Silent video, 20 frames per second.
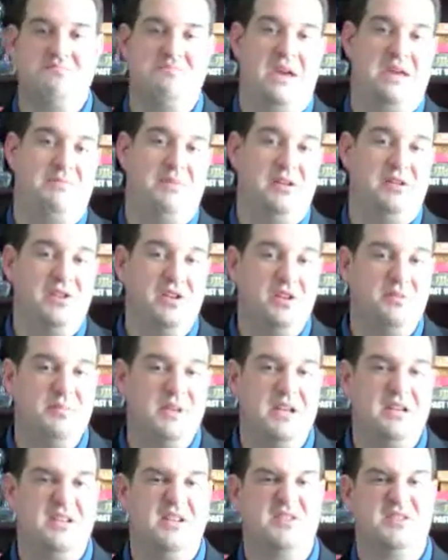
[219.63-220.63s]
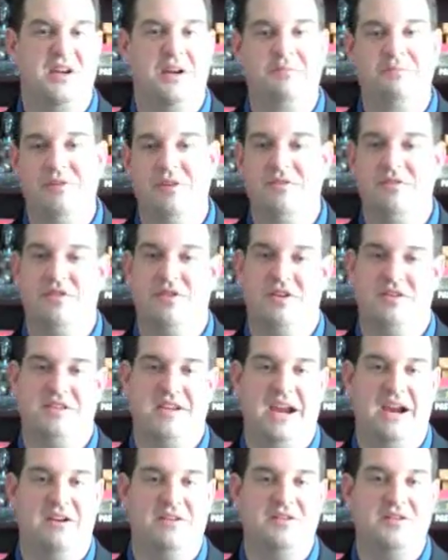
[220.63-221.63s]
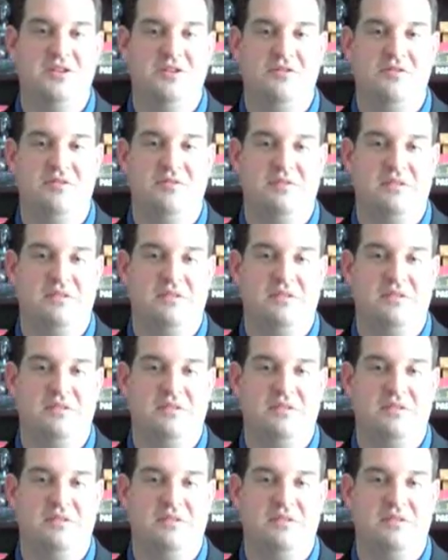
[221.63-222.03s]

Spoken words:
maybe a little bit of discomfort for a day or two,